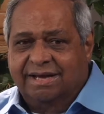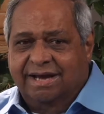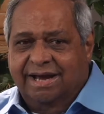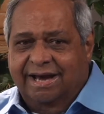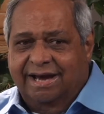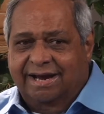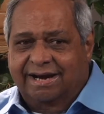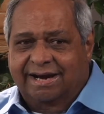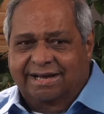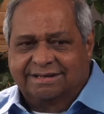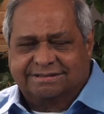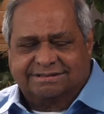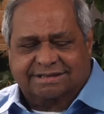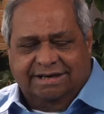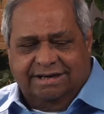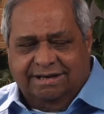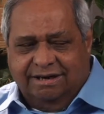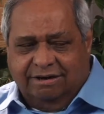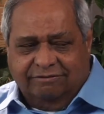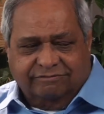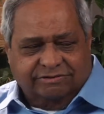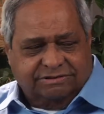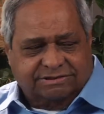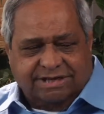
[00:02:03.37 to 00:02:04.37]
And I said,
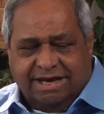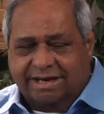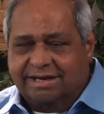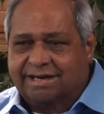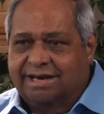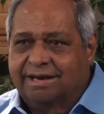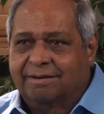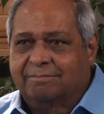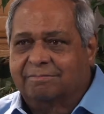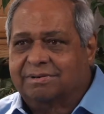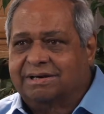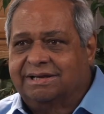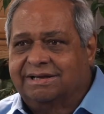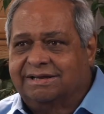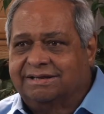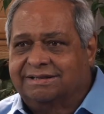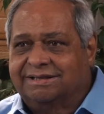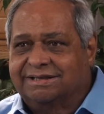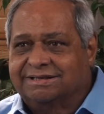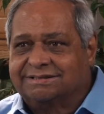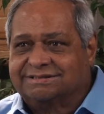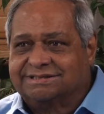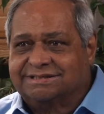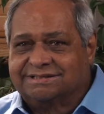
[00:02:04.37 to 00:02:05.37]
Elvis, I can't
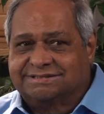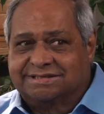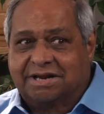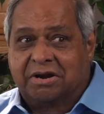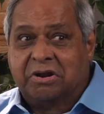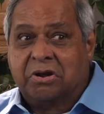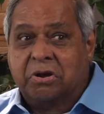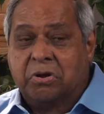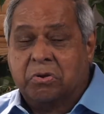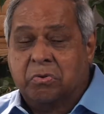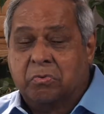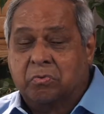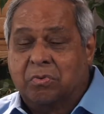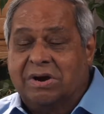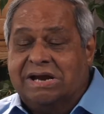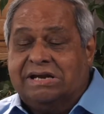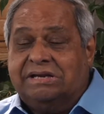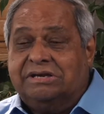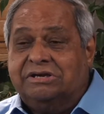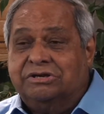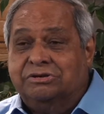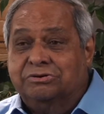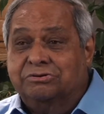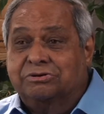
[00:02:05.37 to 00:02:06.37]
believe this. He said,
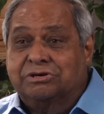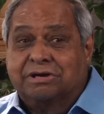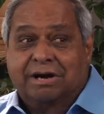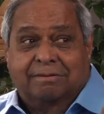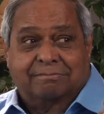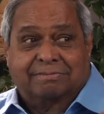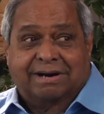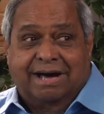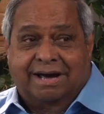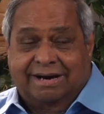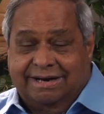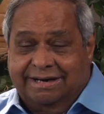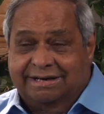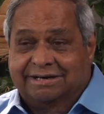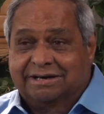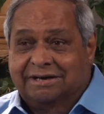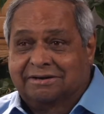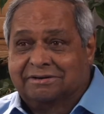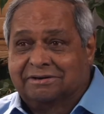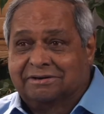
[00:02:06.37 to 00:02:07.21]
wait, you come down at the